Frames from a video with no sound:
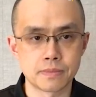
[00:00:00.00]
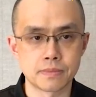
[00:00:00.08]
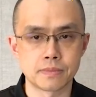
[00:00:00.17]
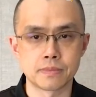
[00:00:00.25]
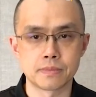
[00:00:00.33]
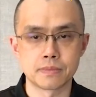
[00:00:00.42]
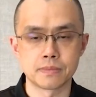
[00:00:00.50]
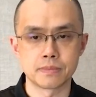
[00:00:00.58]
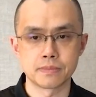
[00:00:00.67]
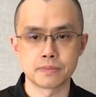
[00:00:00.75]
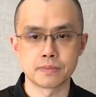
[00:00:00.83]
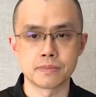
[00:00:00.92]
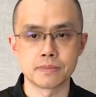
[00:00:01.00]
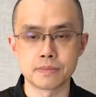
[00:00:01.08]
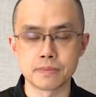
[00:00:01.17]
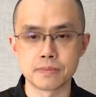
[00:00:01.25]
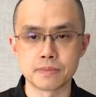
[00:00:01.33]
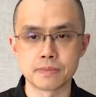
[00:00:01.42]

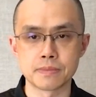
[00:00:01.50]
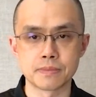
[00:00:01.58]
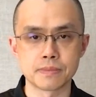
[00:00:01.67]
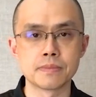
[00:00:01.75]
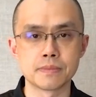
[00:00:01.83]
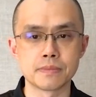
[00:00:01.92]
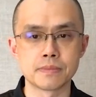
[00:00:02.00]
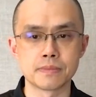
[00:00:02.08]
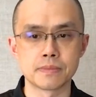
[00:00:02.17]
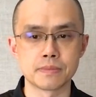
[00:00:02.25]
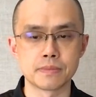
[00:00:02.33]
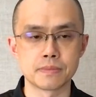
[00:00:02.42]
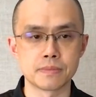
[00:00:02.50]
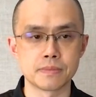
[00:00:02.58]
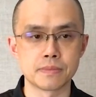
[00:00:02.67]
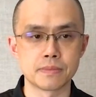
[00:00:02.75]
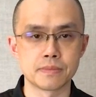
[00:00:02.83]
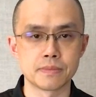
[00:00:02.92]

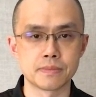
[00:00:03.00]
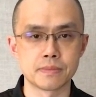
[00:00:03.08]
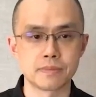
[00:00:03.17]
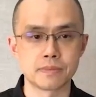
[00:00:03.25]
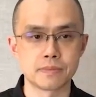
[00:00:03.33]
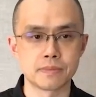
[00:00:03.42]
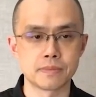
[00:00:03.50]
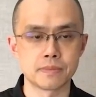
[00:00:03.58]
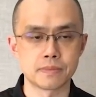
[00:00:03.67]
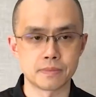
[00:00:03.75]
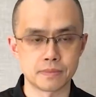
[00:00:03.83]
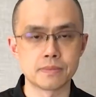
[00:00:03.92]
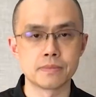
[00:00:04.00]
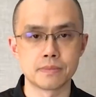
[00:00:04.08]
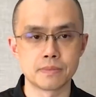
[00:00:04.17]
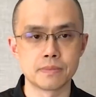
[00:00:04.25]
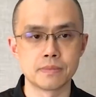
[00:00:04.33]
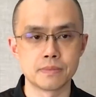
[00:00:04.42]

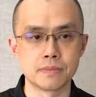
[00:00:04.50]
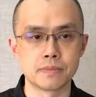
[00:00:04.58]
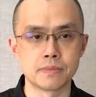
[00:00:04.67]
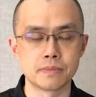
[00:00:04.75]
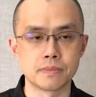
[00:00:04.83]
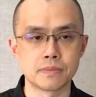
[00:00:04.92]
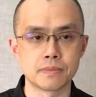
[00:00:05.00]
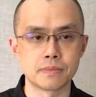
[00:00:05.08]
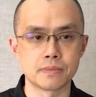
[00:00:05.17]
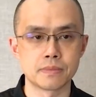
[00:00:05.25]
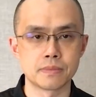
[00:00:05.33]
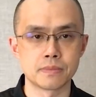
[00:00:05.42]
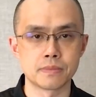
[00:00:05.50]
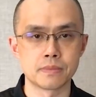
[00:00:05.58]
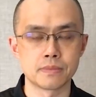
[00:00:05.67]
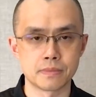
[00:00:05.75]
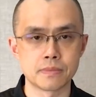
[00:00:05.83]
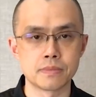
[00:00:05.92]

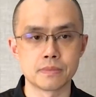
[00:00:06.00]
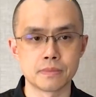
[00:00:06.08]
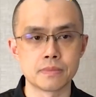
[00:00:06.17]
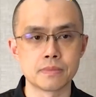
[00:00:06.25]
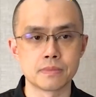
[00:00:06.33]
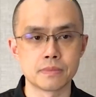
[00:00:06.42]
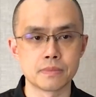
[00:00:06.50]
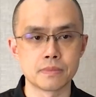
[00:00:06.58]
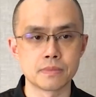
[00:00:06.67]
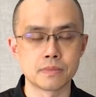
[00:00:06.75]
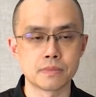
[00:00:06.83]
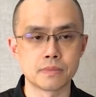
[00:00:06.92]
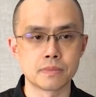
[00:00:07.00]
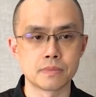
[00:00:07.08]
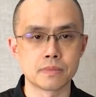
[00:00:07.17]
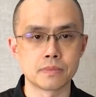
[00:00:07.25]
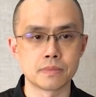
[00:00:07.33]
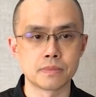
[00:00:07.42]

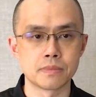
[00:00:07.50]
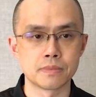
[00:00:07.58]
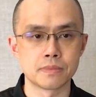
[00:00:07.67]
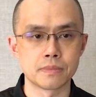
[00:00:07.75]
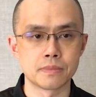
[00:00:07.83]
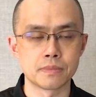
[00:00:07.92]
(not speaking)